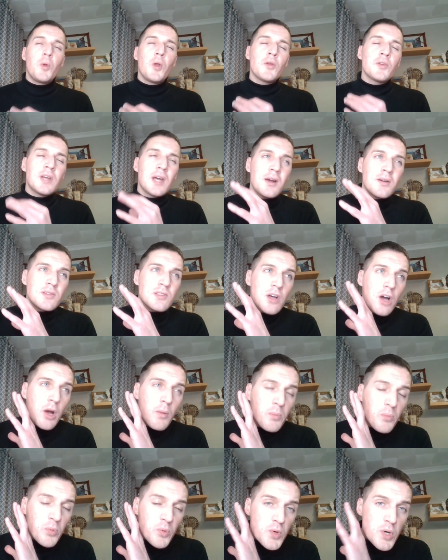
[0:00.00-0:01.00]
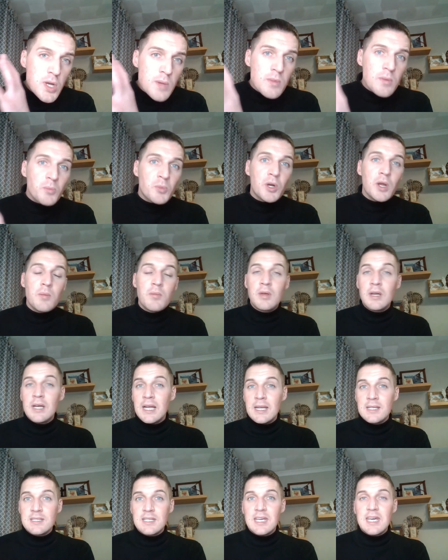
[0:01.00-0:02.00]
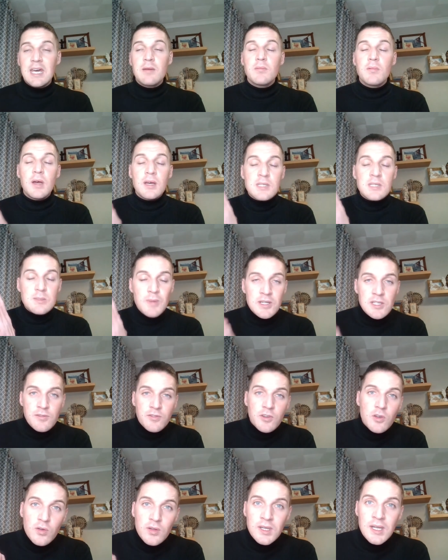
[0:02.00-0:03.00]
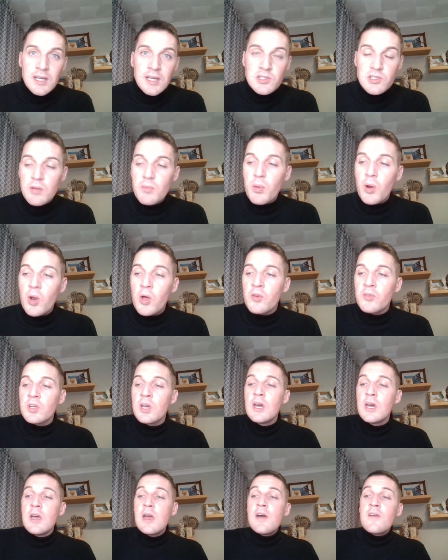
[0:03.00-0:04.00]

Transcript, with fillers: blonde hair is a premium, premium colour to keep, especially if you're not naturally blonde.